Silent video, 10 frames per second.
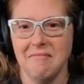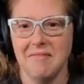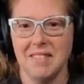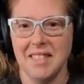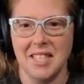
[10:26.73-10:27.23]

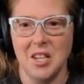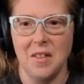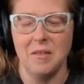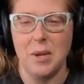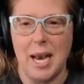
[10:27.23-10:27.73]
that's all
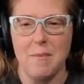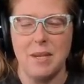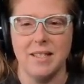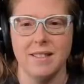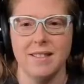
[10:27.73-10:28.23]
that would
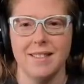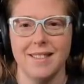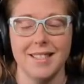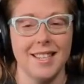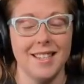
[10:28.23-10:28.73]
happen. I
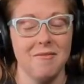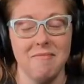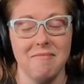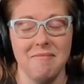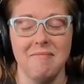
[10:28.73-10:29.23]
was like,
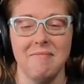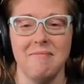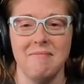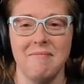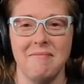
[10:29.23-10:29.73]
mm-hmm.
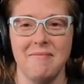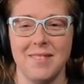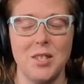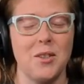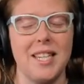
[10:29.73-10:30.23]

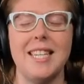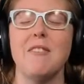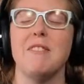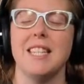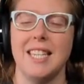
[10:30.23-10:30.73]
So he
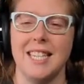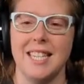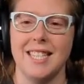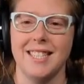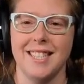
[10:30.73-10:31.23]
definitely did
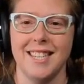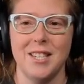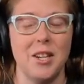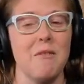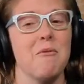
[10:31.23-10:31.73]
it. And it
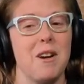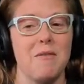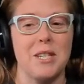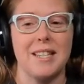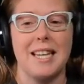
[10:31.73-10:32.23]
took him
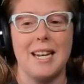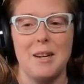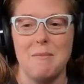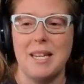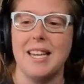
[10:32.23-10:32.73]
forever to clean it
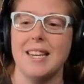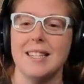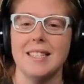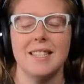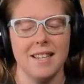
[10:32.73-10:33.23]
up, but he
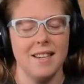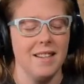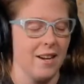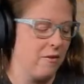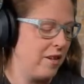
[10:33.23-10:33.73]
had a
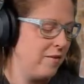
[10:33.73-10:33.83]
lot of fun.